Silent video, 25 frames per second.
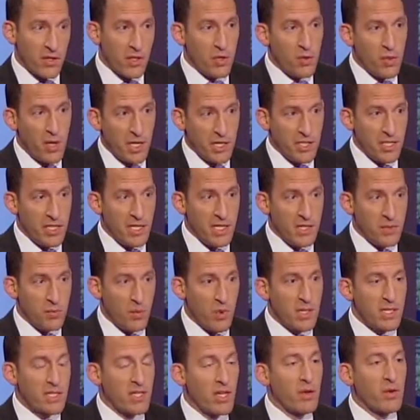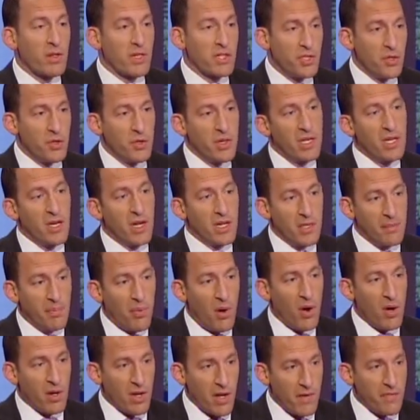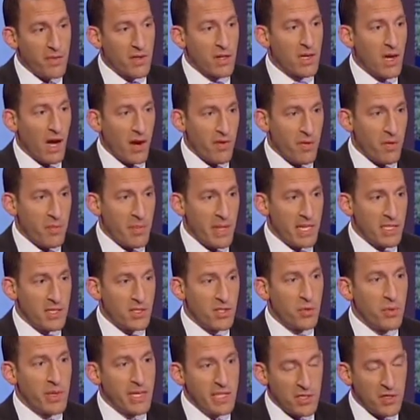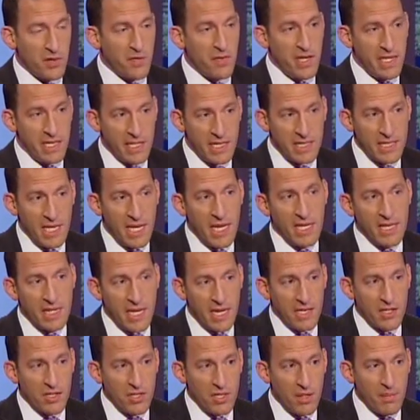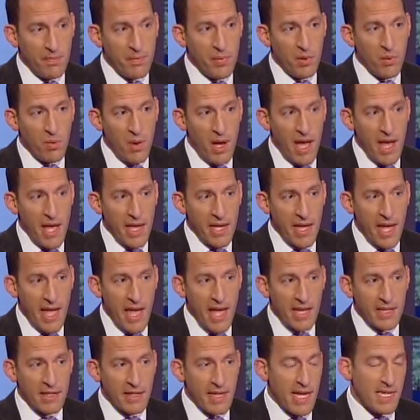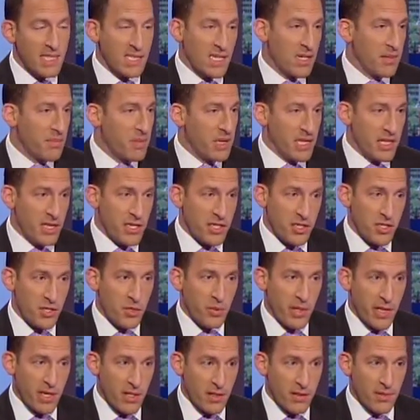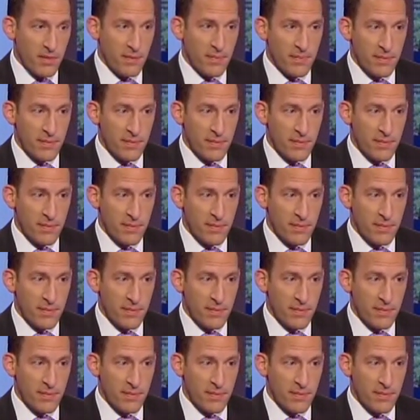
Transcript: The question is, was there a duty on the part of the government to intervene and take that chimp away? And that's going to be the issue here.